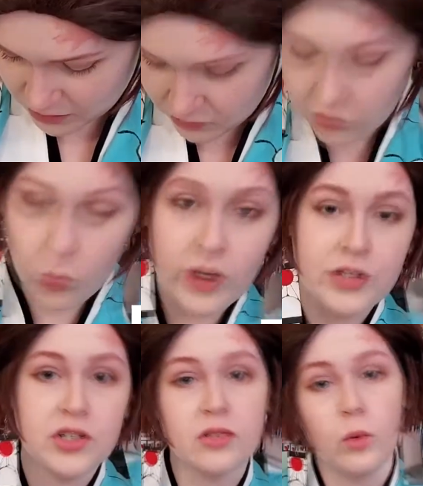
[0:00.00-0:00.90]
4
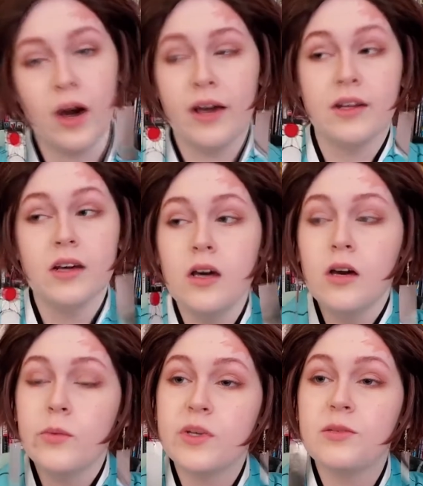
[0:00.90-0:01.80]
inches wide,
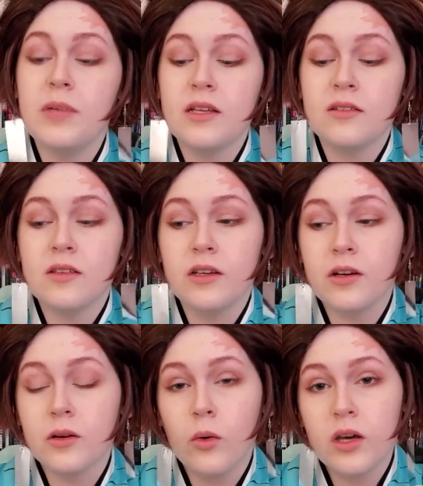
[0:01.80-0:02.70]
which means that you're
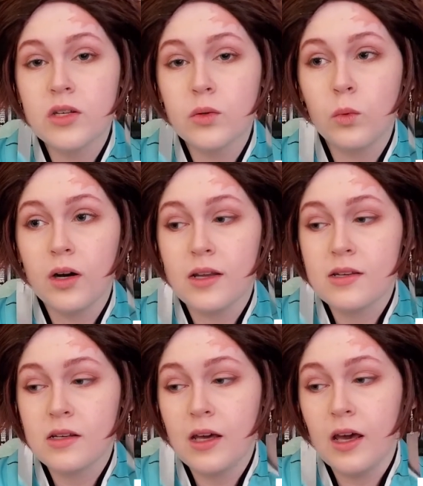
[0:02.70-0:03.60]
going to want
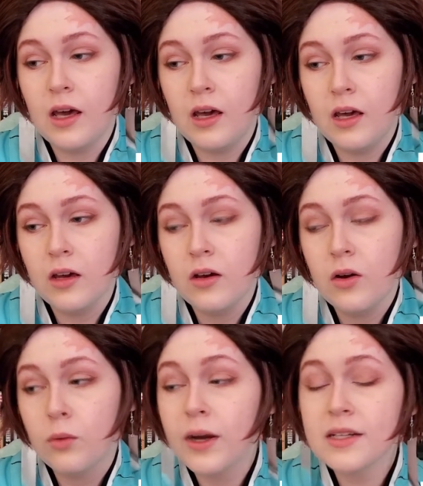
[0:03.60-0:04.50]
a
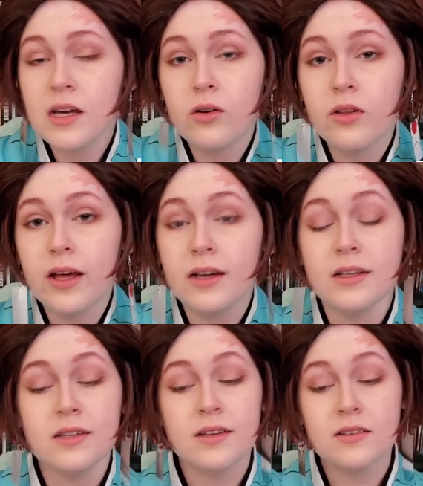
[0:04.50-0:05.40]
rectangle that
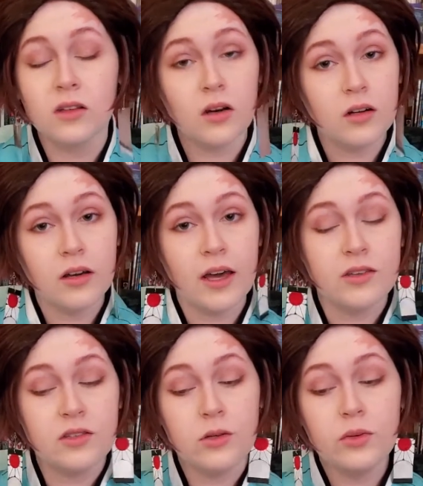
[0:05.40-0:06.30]
is as long
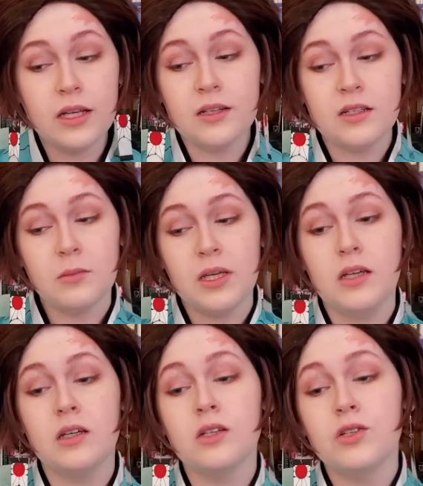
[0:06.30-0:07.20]
as you need it to
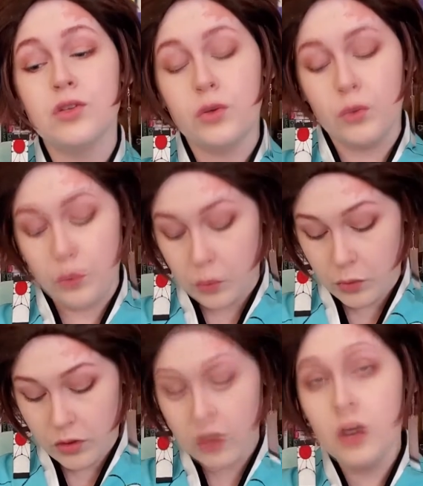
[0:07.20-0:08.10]
be to
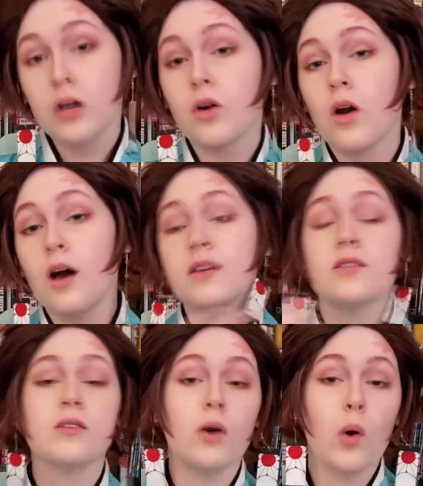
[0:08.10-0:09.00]

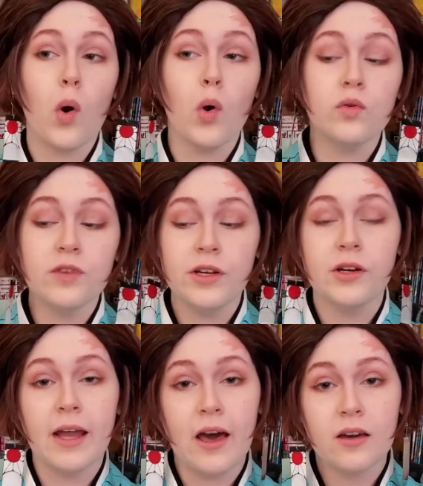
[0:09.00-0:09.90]
cross over your
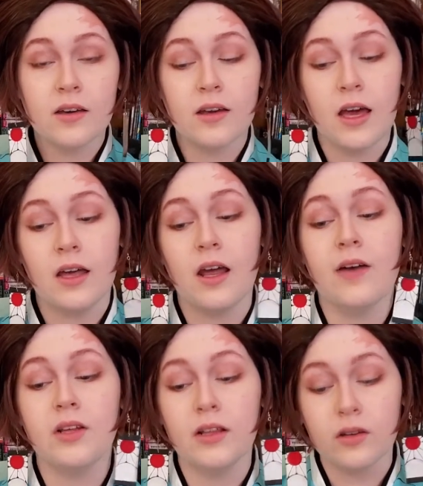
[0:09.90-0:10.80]
neck and
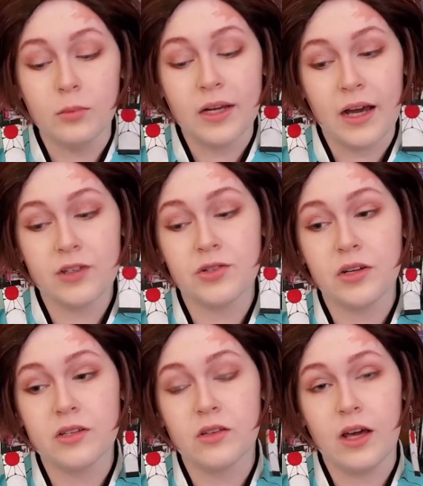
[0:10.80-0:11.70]
have a little bit extra
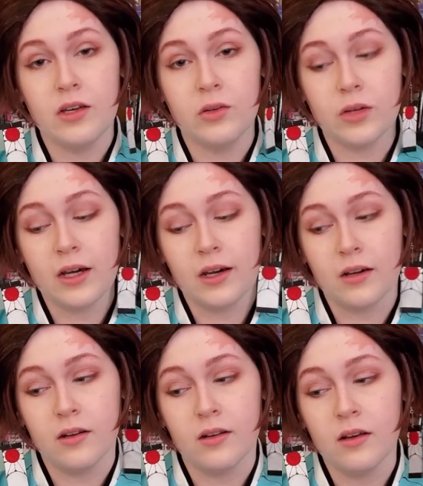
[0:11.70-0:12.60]
so that you
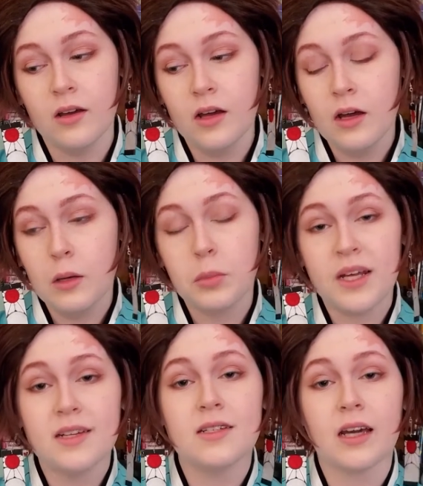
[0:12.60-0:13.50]
can pin
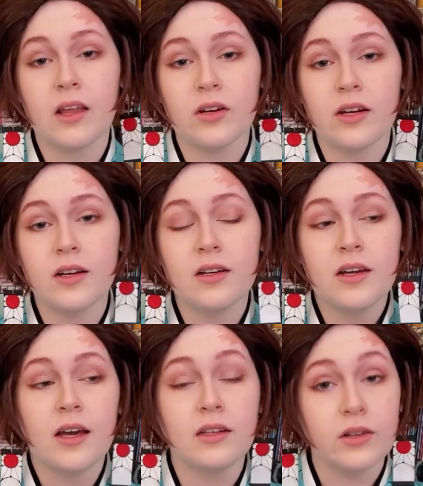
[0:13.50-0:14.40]
it together
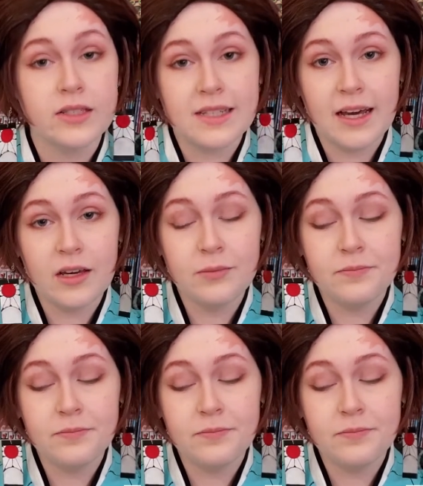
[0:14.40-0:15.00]
and it'll stay.